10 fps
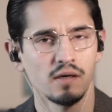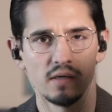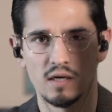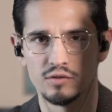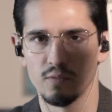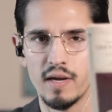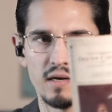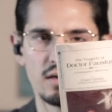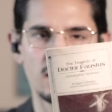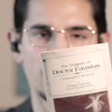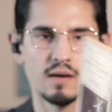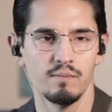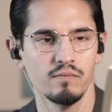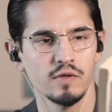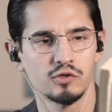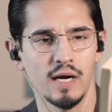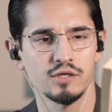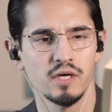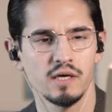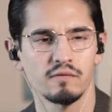I also read The
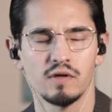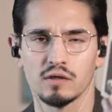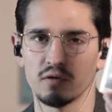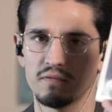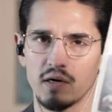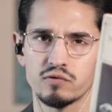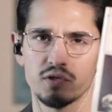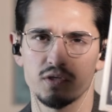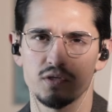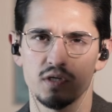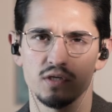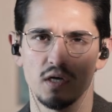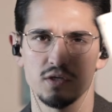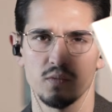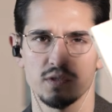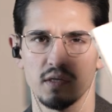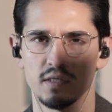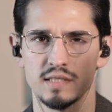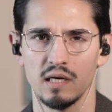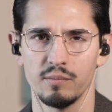Tragedy of Dr. Faustus. This also was on
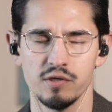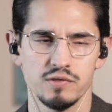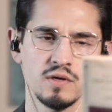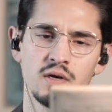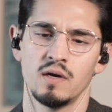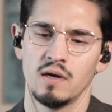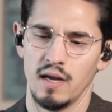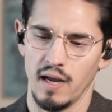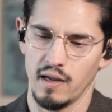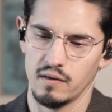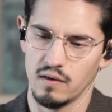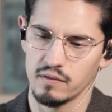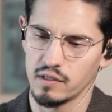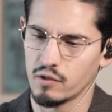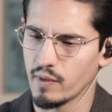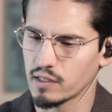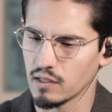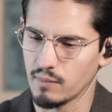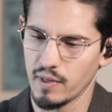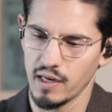the syllabus and on the
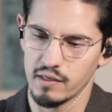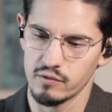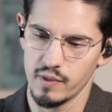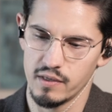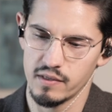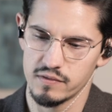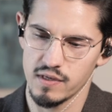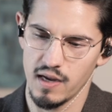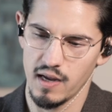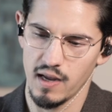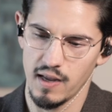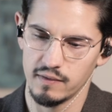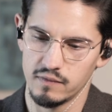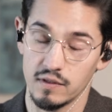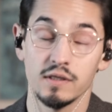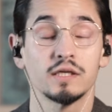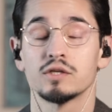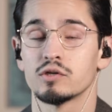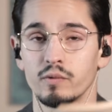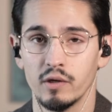curriculum, and I had to read this. And this
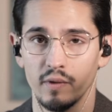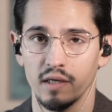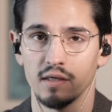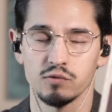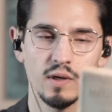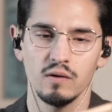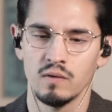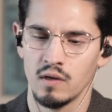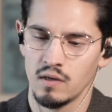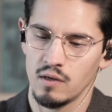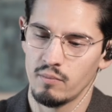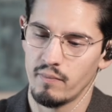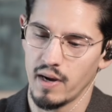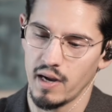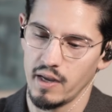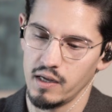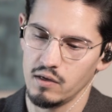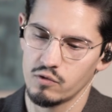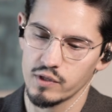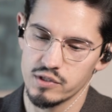is a reread as well by
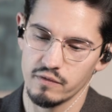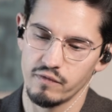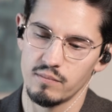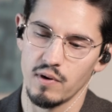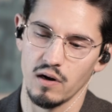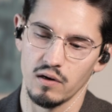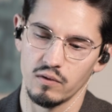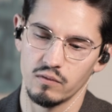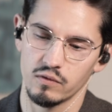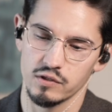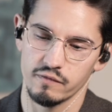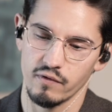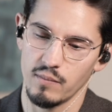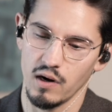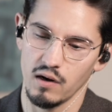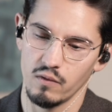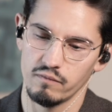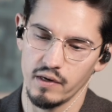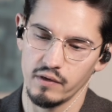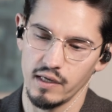Christopher Marlowe. Christopher Marlowe,
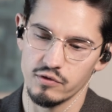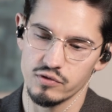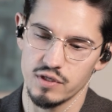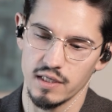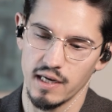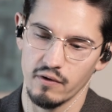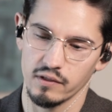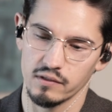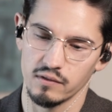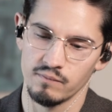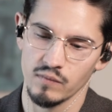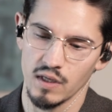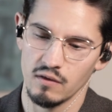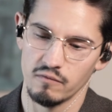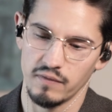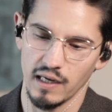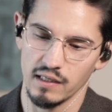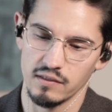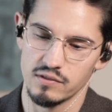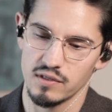very interesting character,
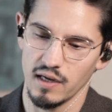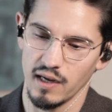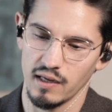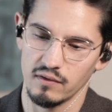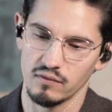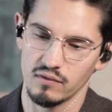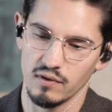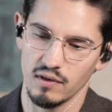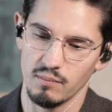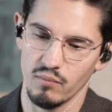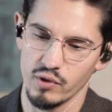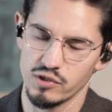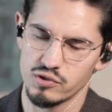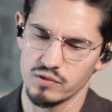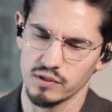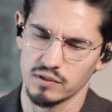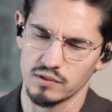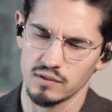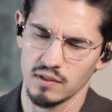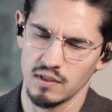violent and
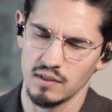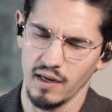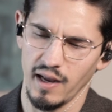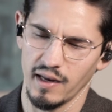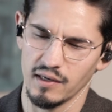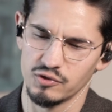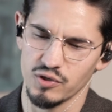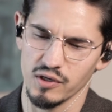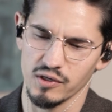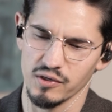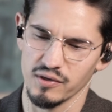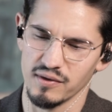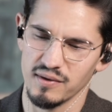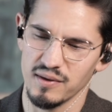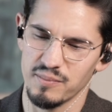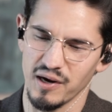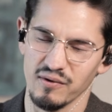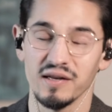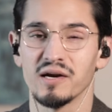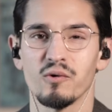boisterous and a drunkard,
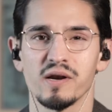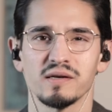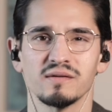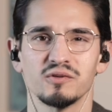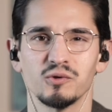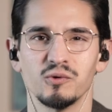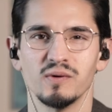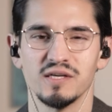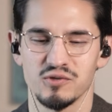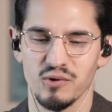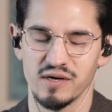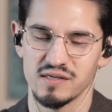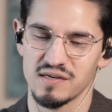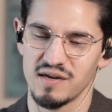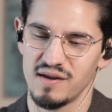apparently, according to historians.